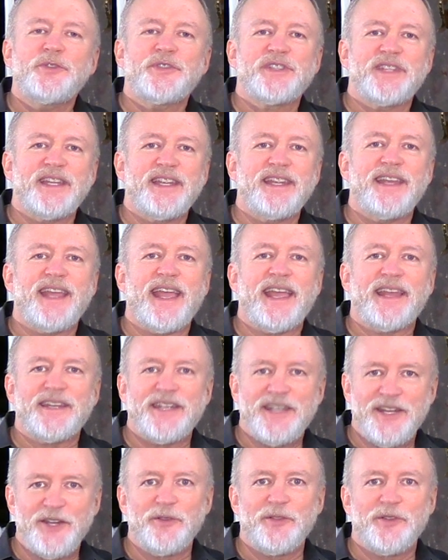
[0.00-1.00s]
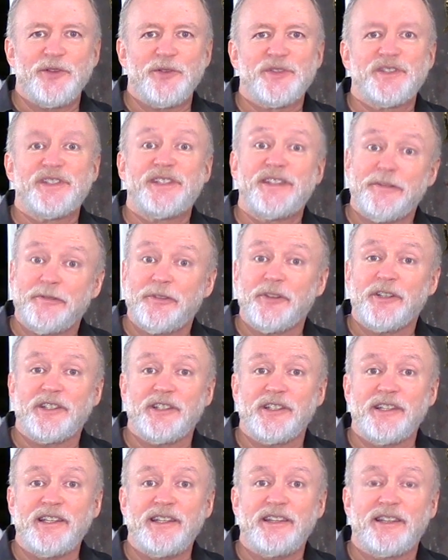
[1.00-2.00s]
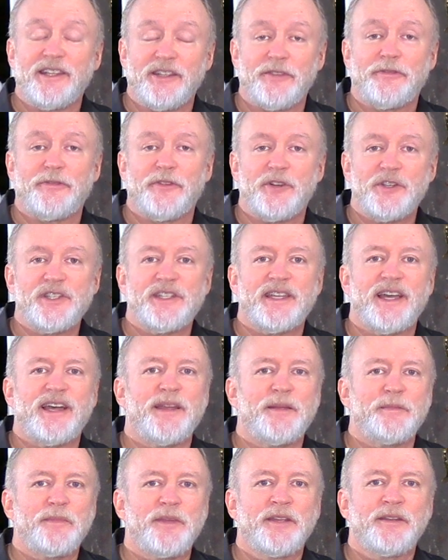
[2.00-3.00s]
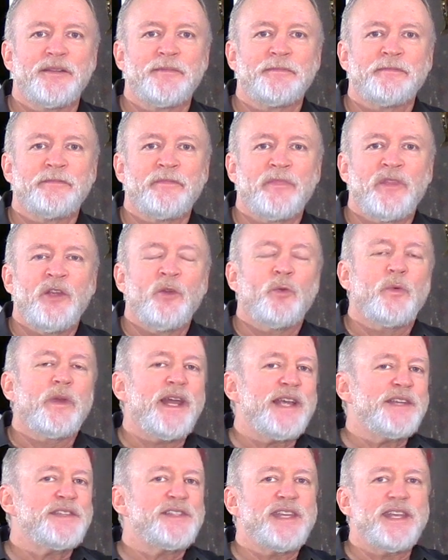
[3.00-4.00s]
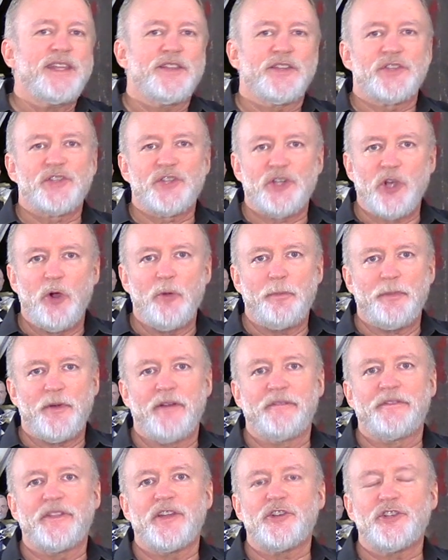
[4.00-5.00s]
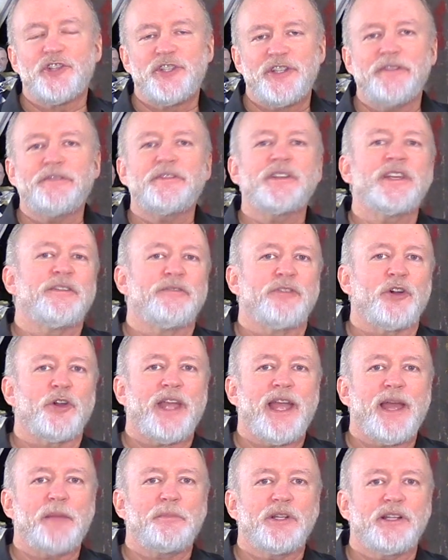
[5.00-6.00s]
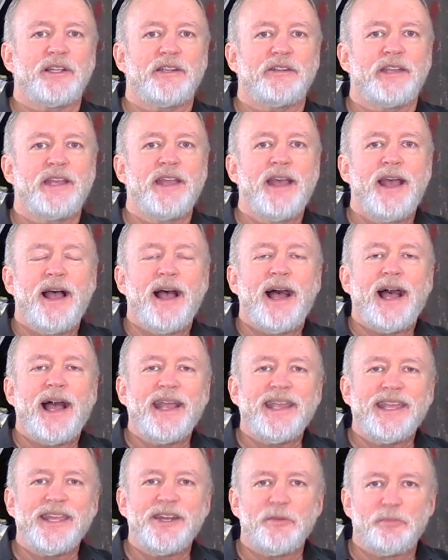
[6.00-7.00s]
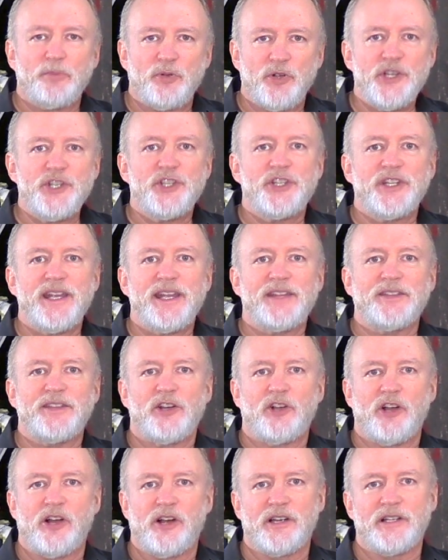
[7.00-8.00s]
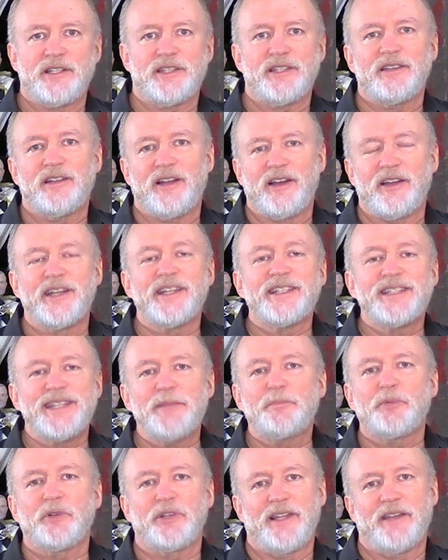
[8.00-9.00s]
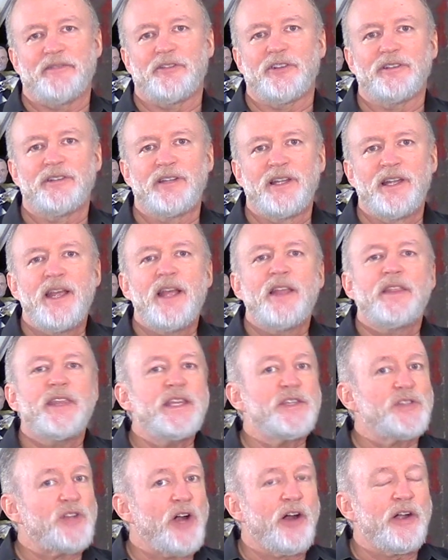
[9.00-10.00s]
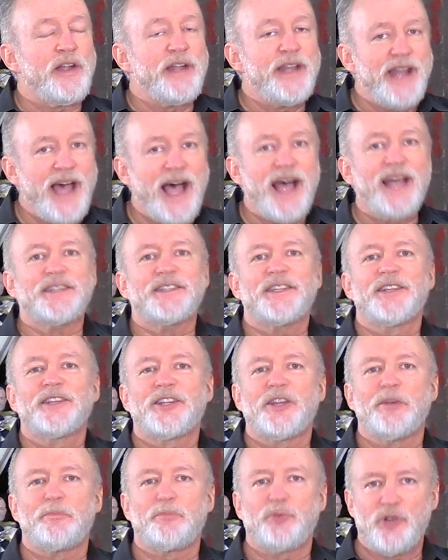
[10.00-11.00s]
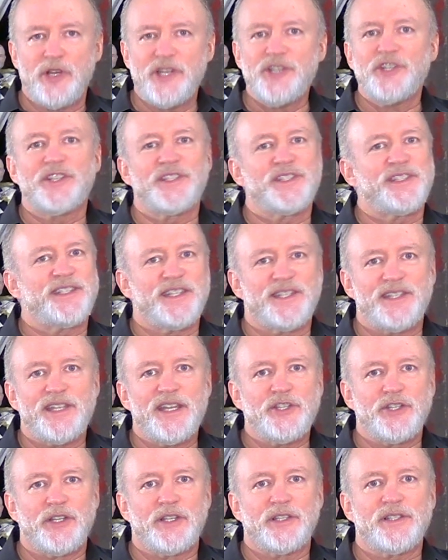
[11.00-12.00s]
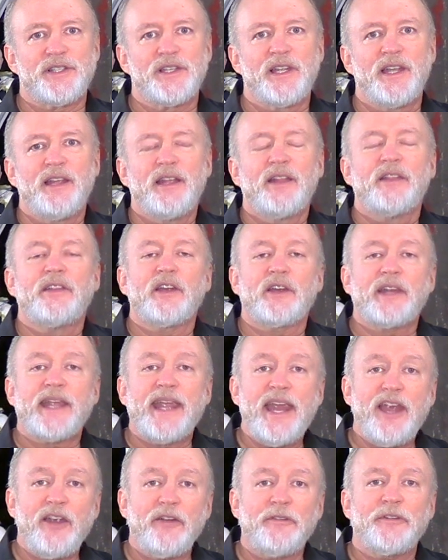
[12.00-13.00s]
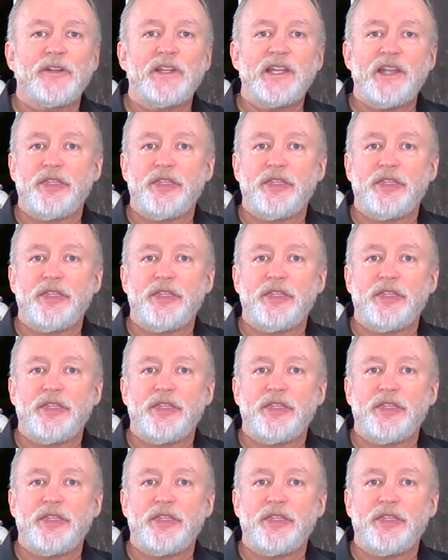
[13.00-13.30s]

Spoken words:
see and hear those differently than the first time? When I see the scope of their shifting vocabulary, I can appreciate their art on a deeper level. These are not capricious decisions. They're carefully